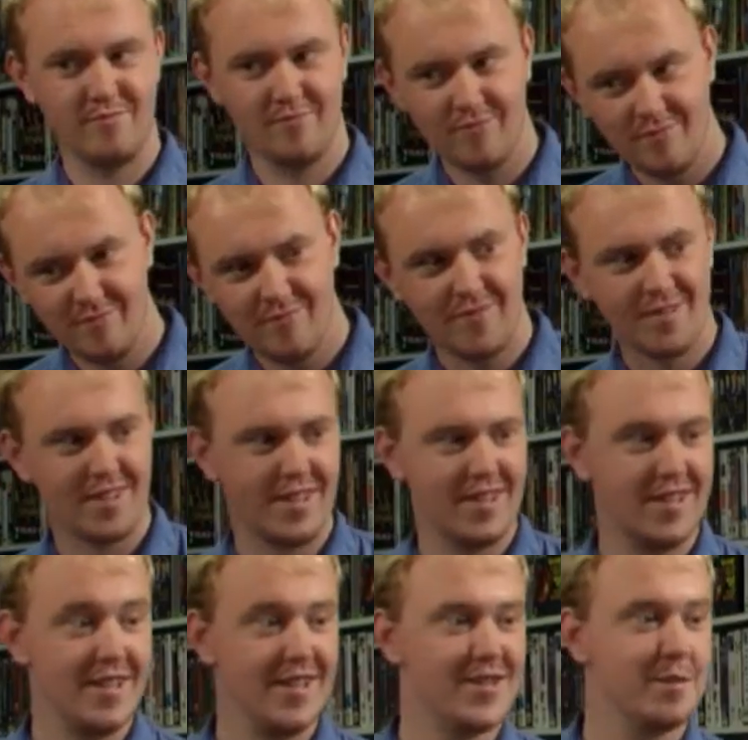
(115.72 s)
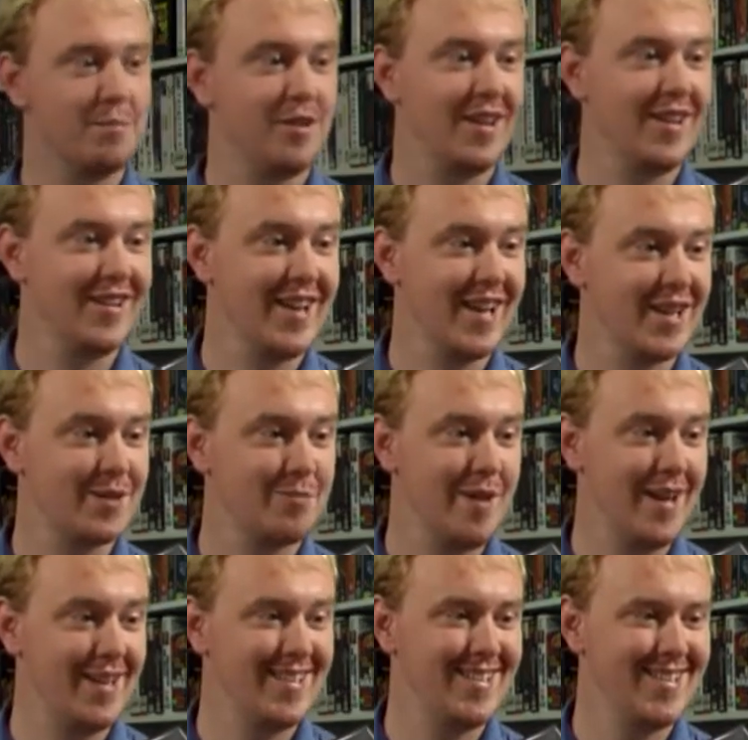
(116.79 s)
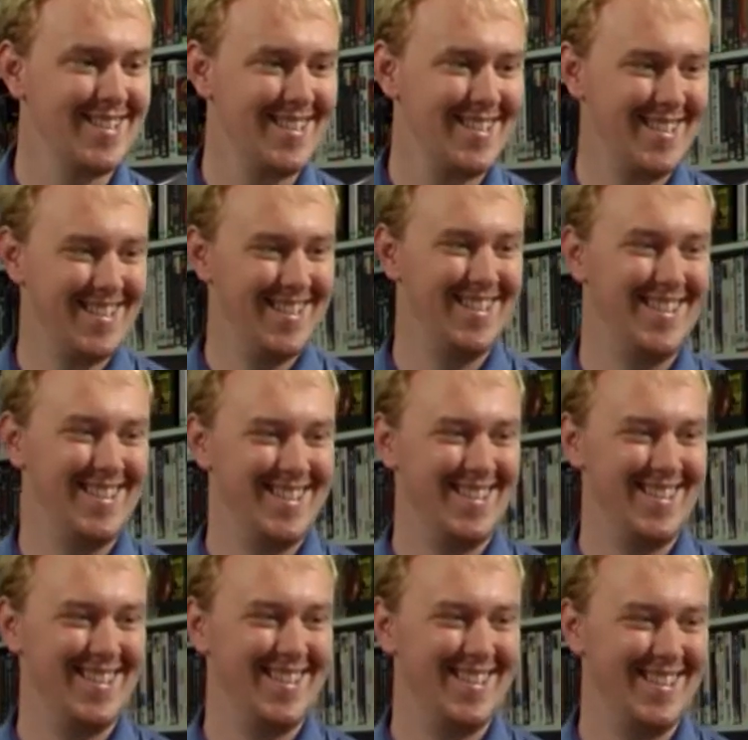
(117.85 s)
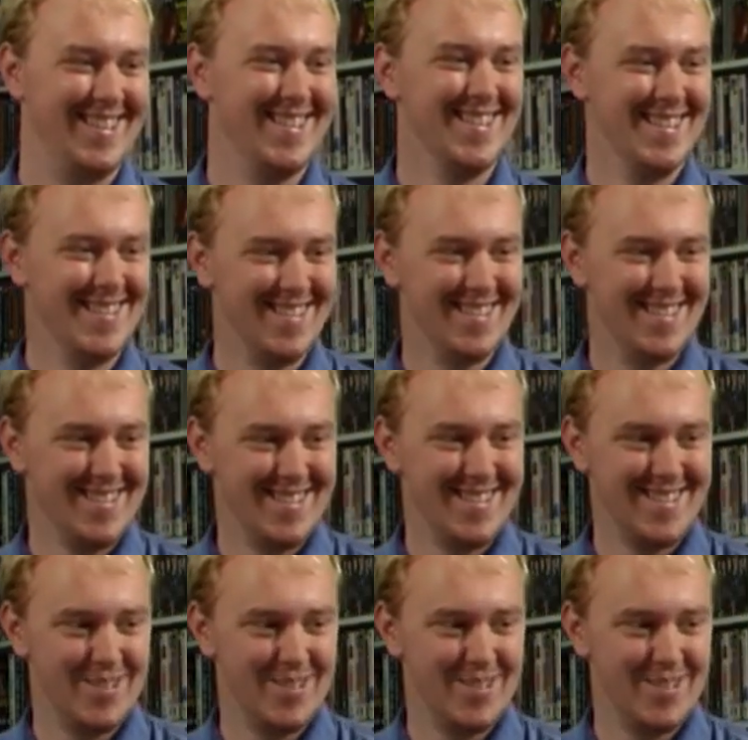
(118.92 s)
we knew quite well, lived around the corner from Zara, had so